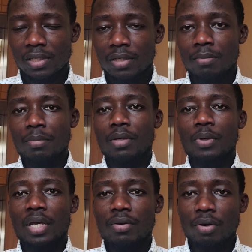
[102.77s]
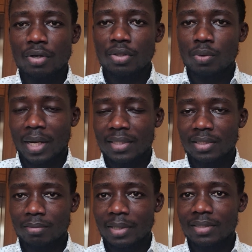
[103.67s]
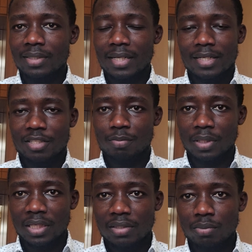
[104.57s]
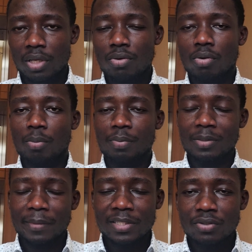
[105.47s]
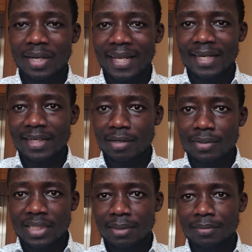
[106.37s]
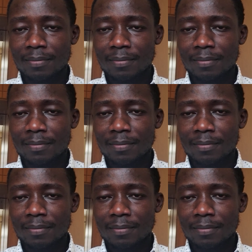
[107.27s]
be where you're going to customize that experience, where you optimize your learning outcomes,